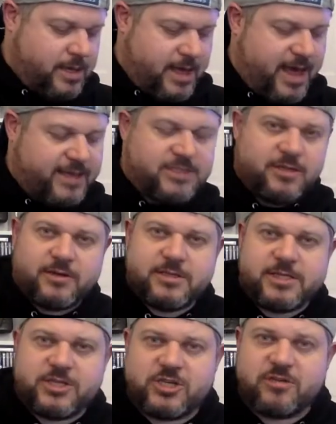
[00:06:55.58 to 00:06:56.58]
Excellent
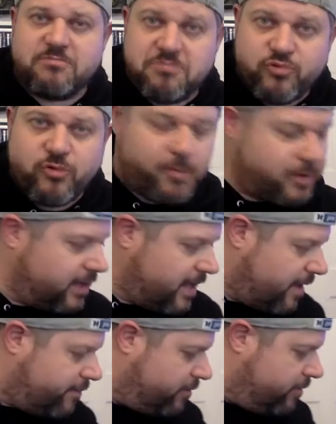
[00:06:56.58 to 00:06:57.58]
condition. Properly
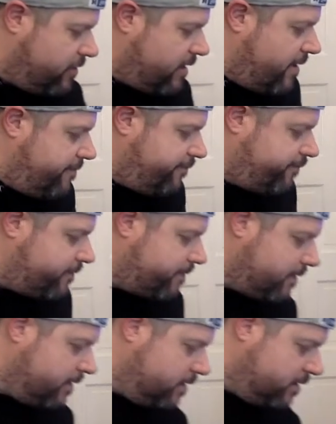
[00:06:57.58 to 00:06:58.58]
happy with that.
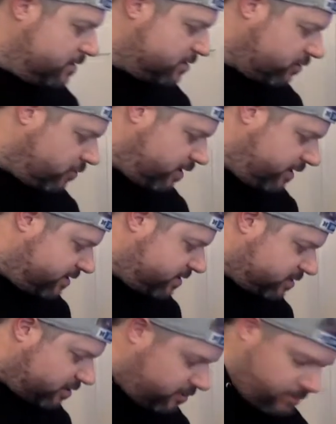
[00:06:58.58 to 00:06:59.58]
So all I need
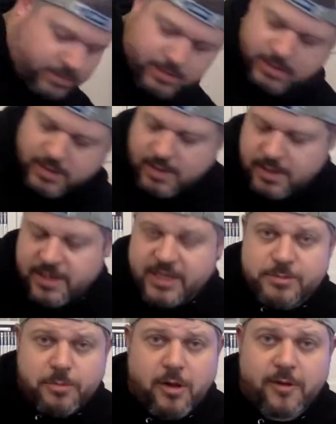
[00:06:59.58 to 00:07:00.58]
to do
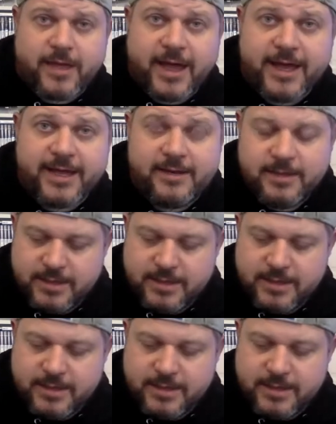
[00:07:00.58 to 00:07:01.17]
is plug that in